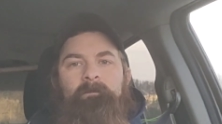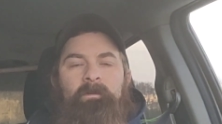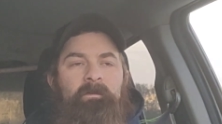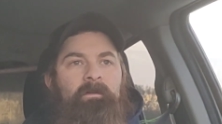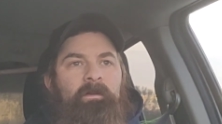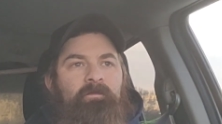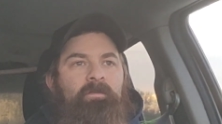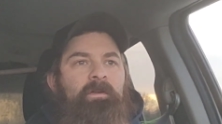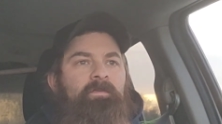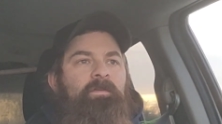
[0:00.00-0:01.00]
it's a life or
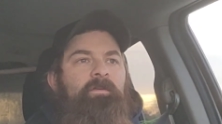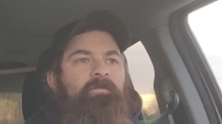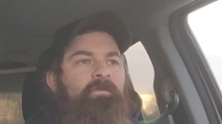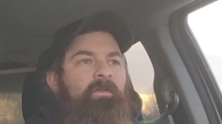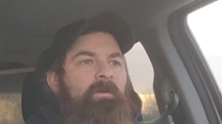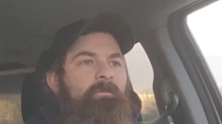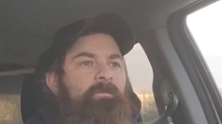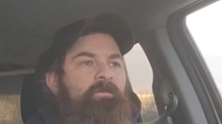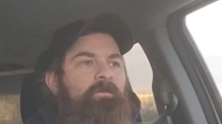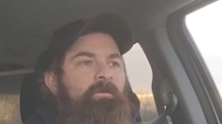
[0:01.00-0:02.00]
death deal for
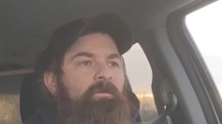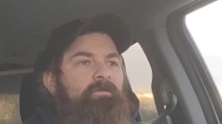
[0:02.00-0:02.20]
them. So